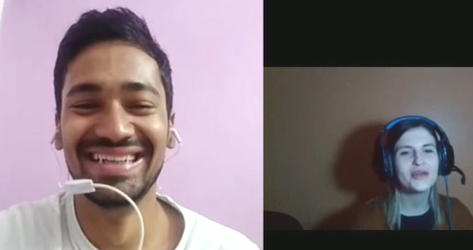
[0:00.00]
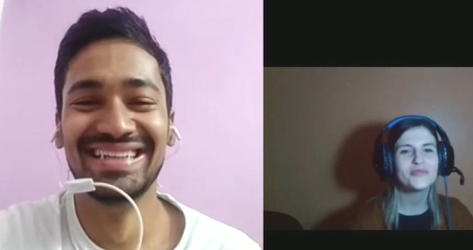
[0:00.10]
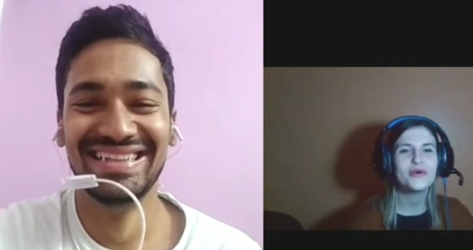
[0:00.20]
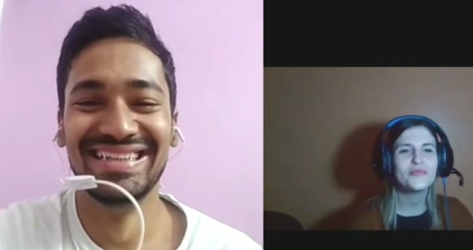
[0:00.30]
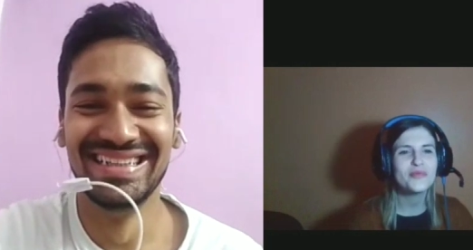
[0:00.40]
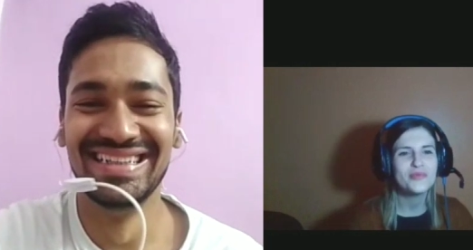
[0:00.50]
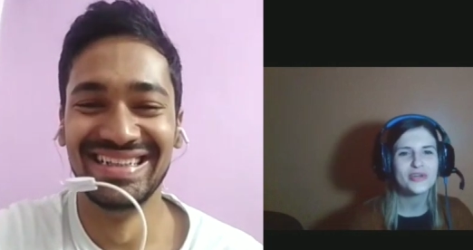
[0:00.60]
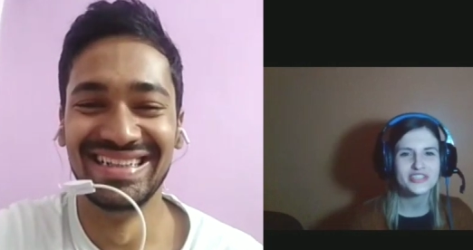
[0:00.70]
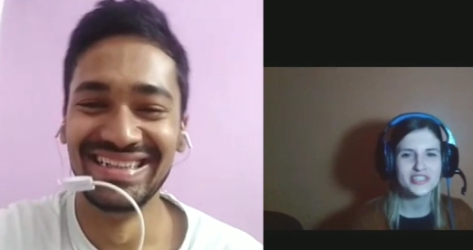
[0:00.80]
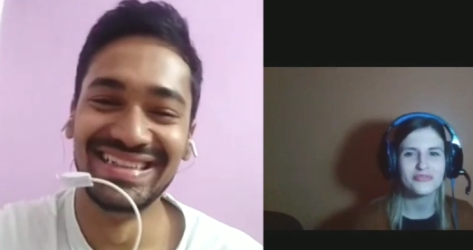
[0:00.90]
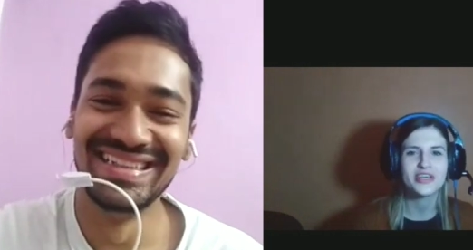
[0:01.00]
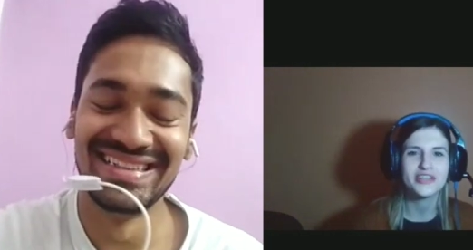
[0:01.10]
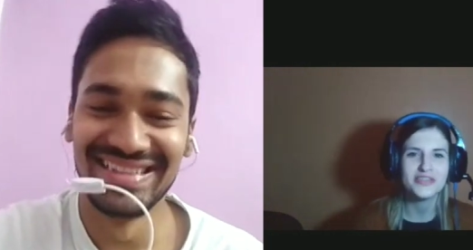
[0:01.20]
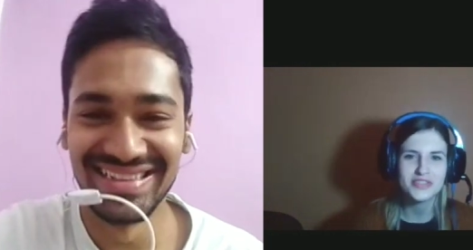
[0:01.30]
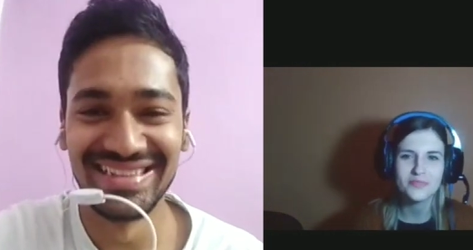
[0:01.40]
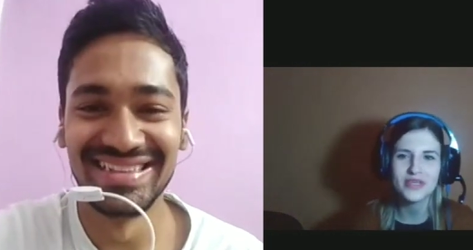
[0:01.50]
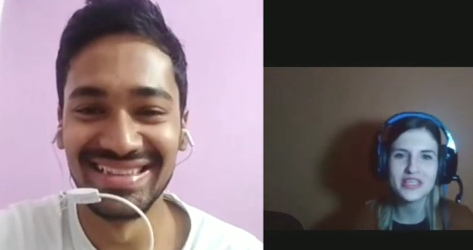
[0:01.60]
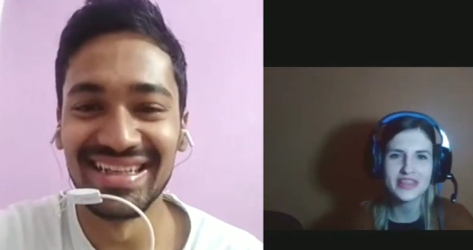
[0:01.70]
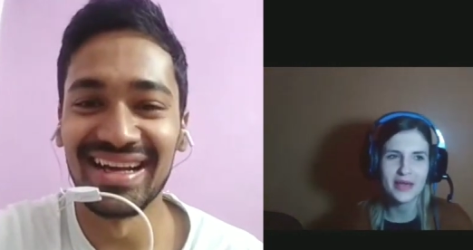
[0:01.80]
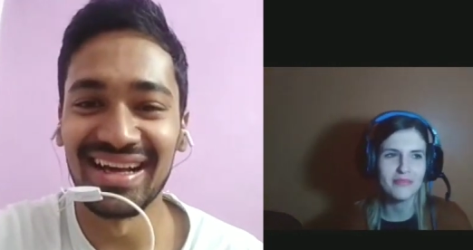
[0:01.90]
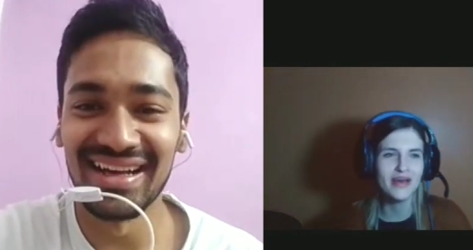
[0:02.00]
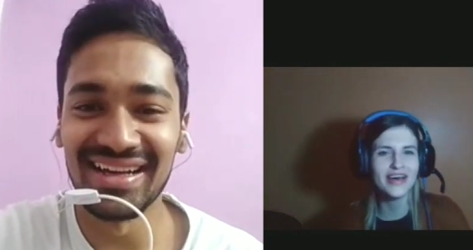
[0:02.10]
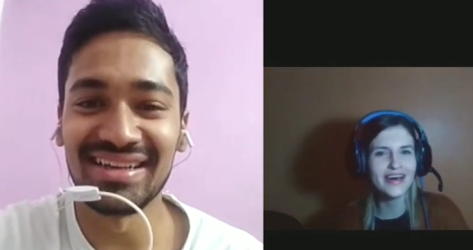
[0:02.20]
Speaker 1: it will be more difficult to beat them.